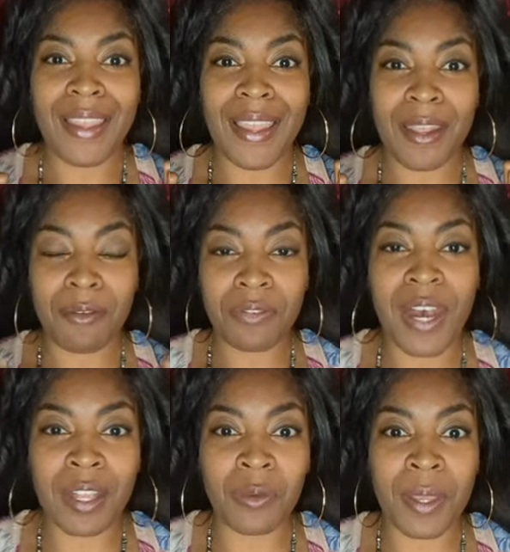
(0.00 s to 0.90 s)
and
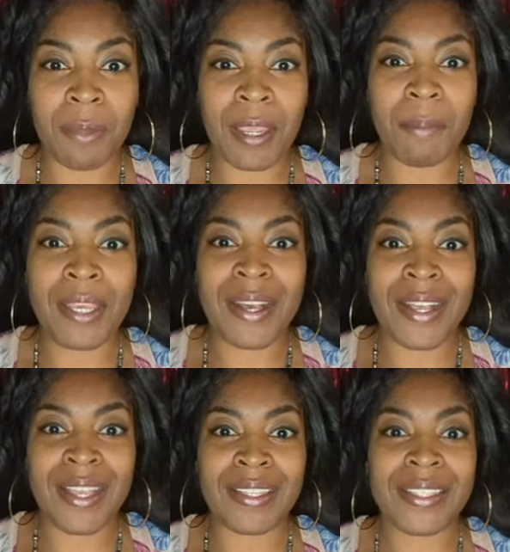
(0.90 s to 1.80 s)
following me
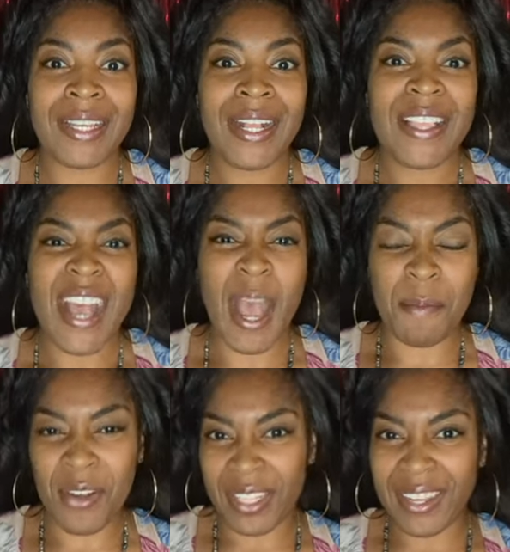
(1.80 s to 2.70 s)
because
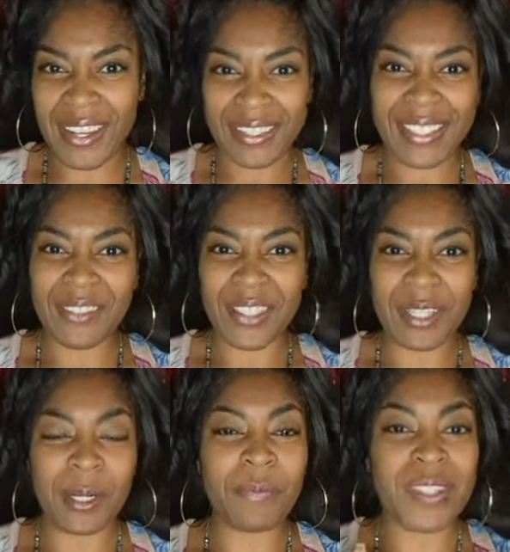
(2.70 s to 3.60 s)
I'm only going to leave it
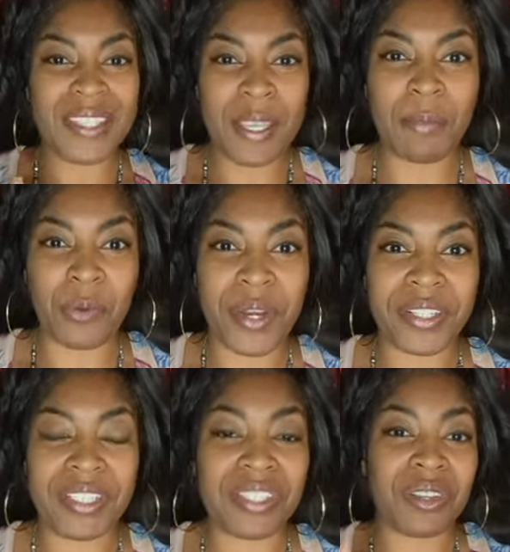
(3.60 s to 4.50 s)
up
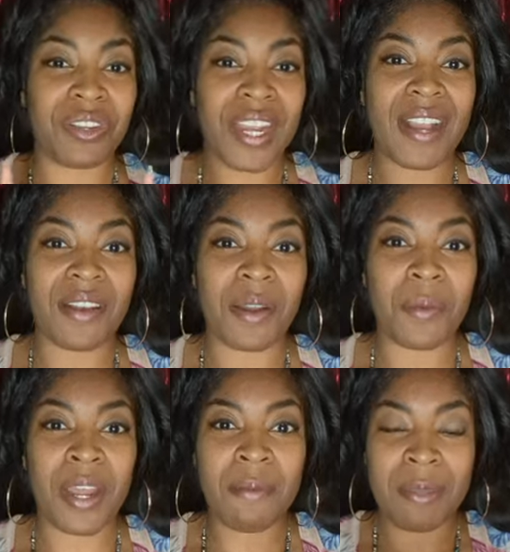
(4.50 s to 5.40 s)
temporarily. So you're not going to
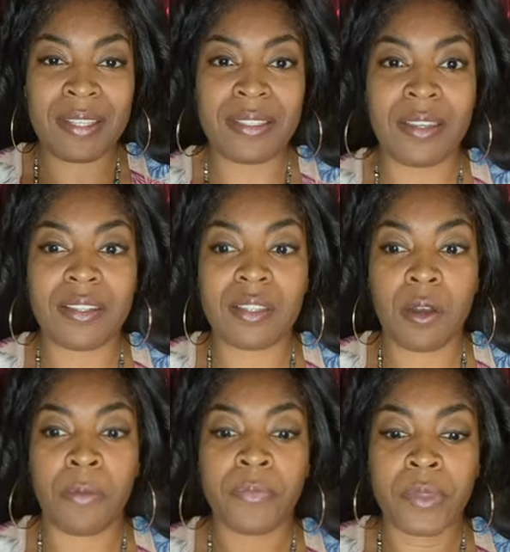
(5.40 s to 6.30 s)
want to miss it.
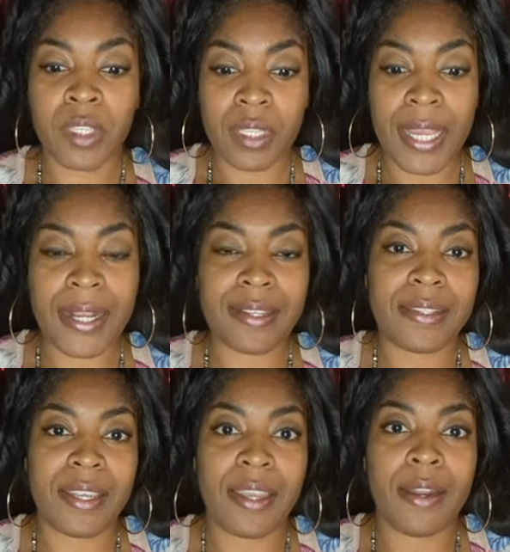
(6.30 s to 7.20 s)
So like I
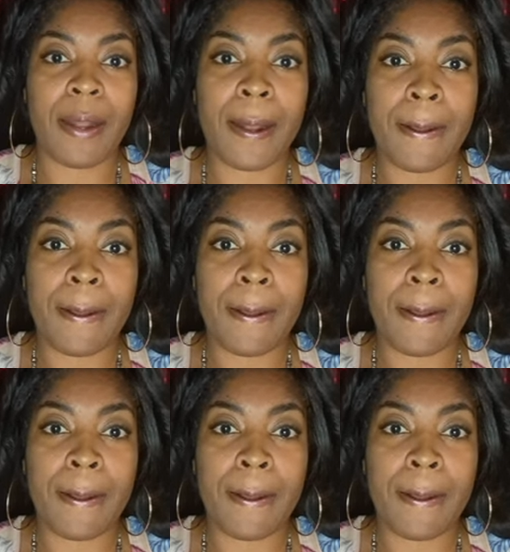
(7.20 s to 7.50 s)
said,